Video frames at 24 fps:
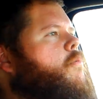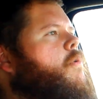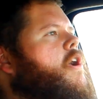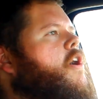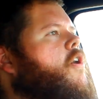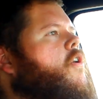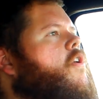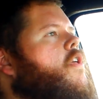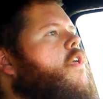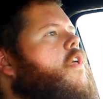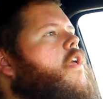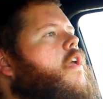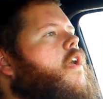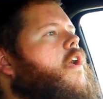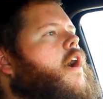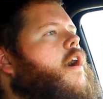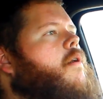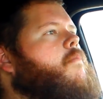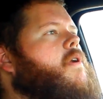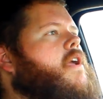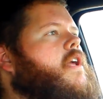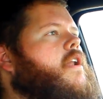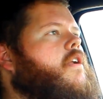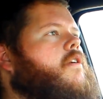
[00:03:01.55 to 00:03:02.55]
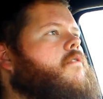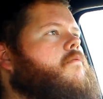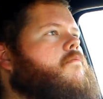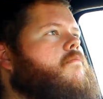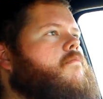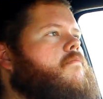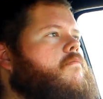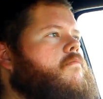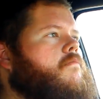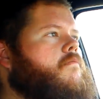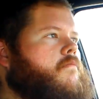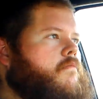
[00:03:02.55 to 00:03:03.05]
wheel. I mean,
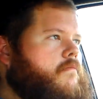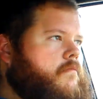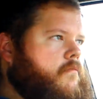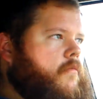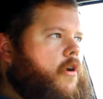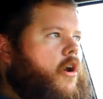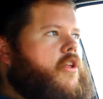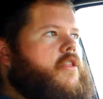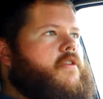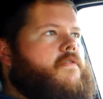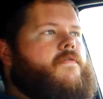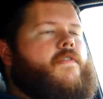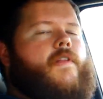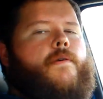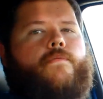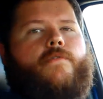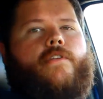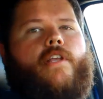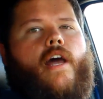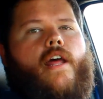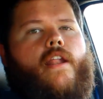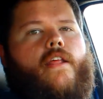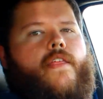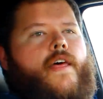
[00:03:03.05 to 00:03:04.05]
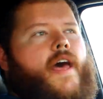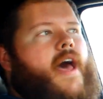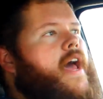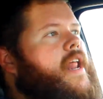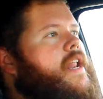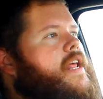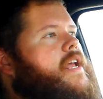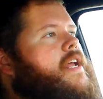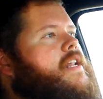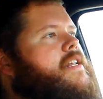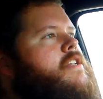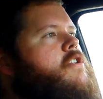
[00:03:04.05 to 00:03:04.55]
on the flip side of
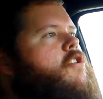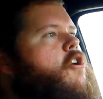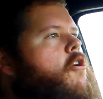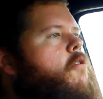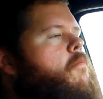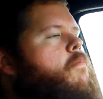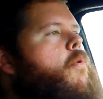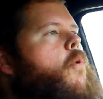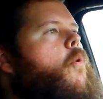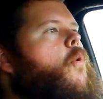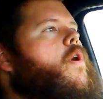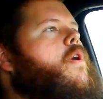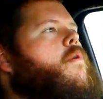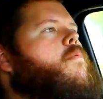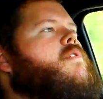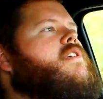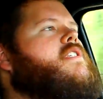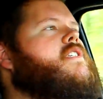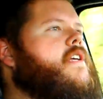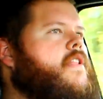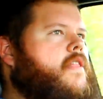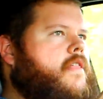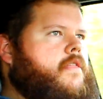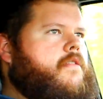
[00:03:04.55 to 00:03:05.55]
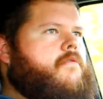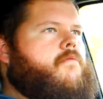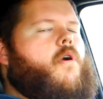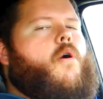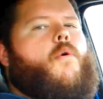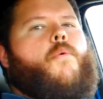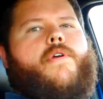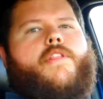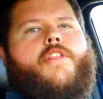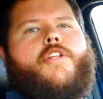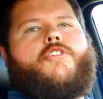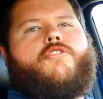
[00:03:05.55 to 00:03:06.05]
that, at no point was it
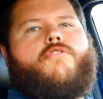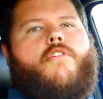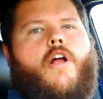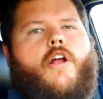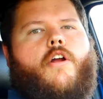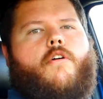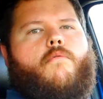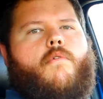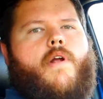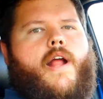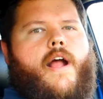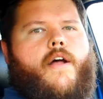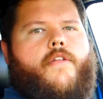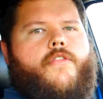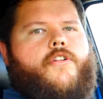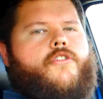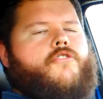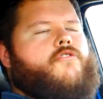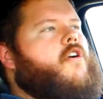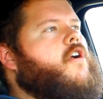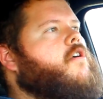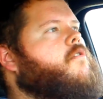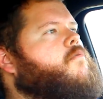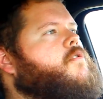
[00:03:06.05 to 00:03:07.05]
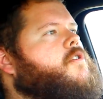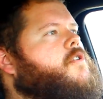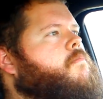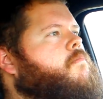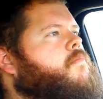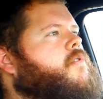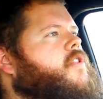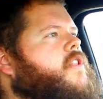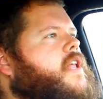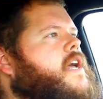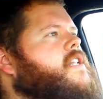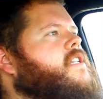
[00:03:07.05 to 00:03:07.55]
throwing the truck around. The truck was
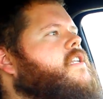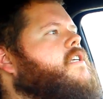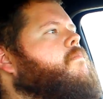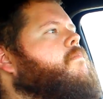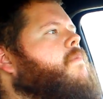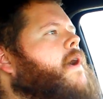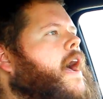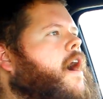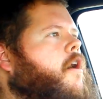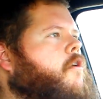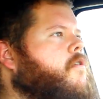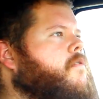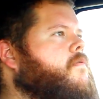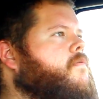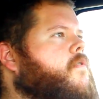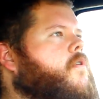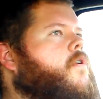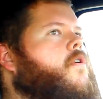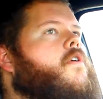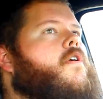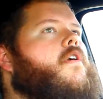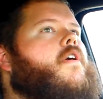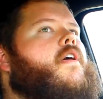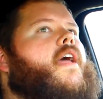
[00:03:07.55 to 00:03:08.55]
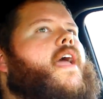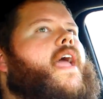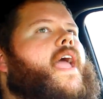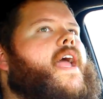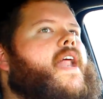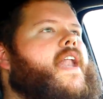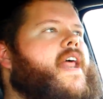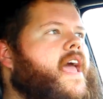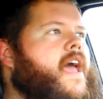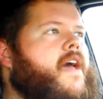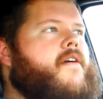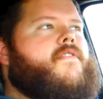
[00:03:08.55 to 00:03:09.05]
plenty powerful
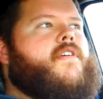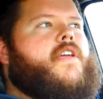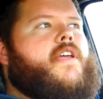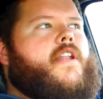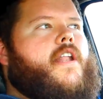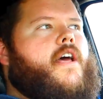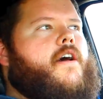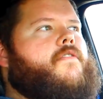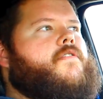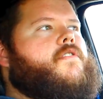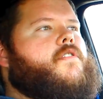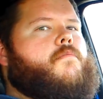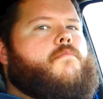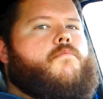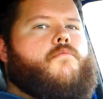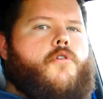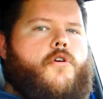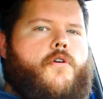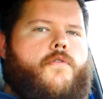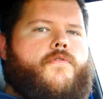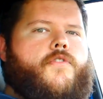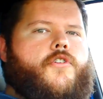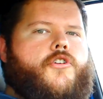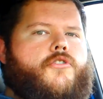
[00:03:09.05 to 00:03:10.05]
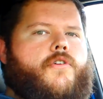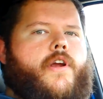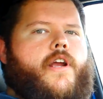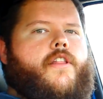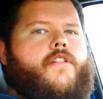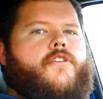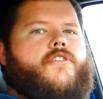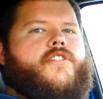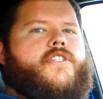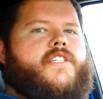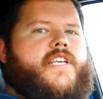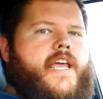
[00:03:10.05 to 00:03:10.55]
and heavy enough to move the
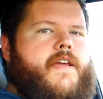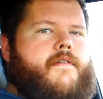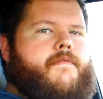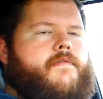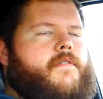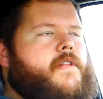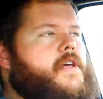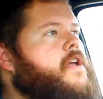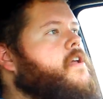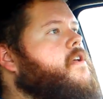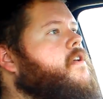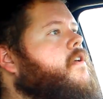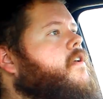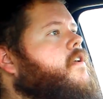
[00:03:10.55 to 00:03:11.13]
trailer safely,